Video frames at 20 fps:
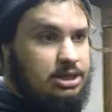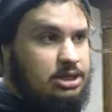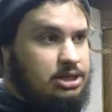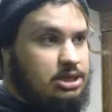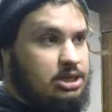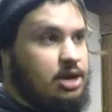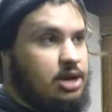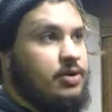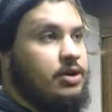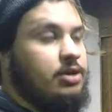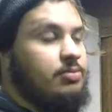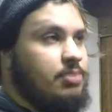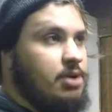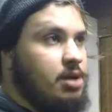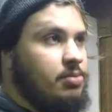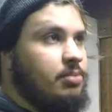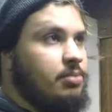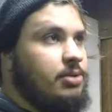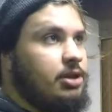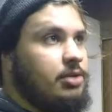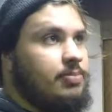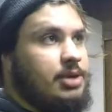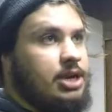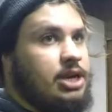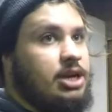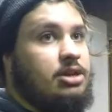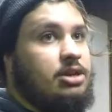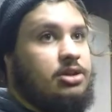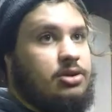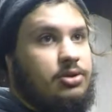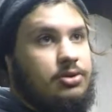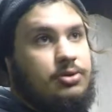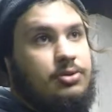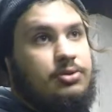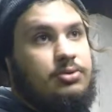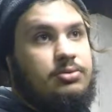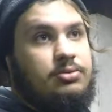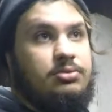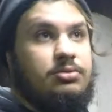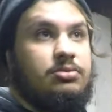so it'll probably be
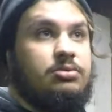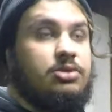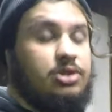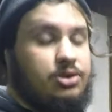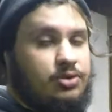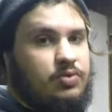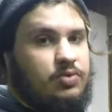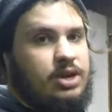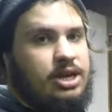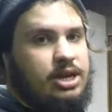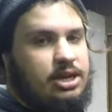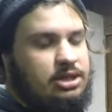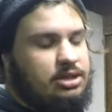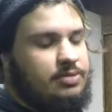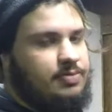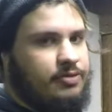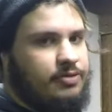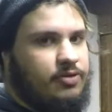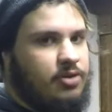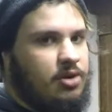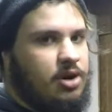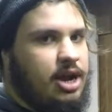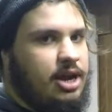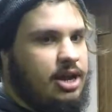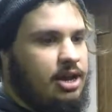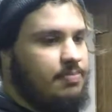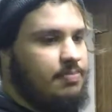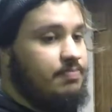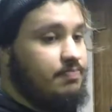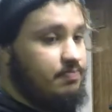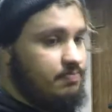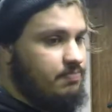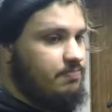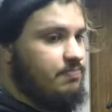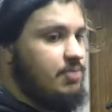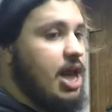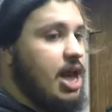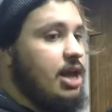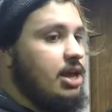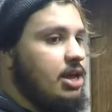two weeks before I get
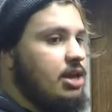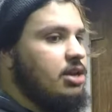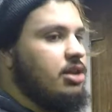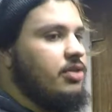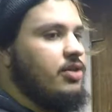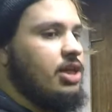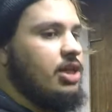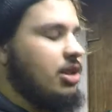back into this.